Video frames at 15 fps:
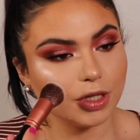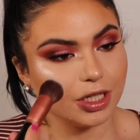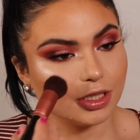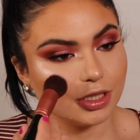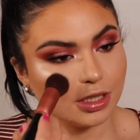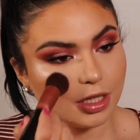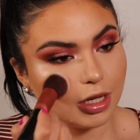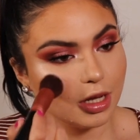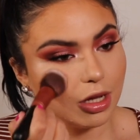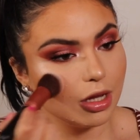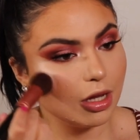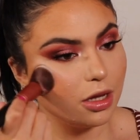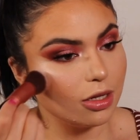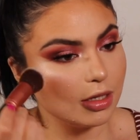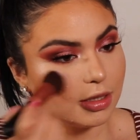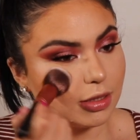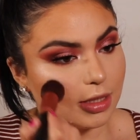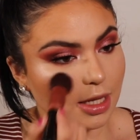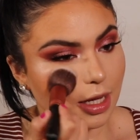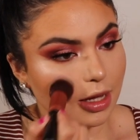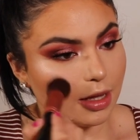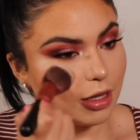which,
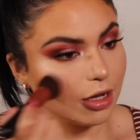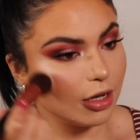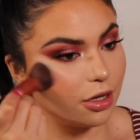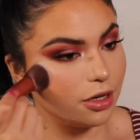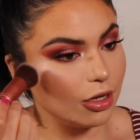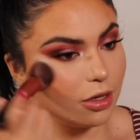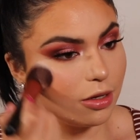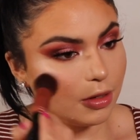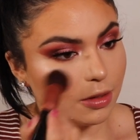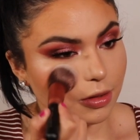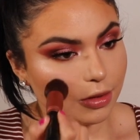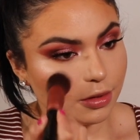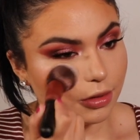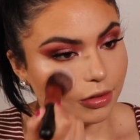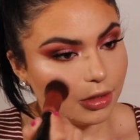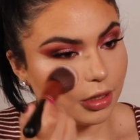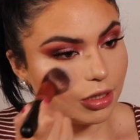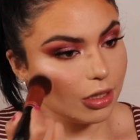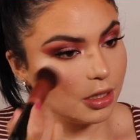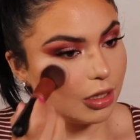see how that goes.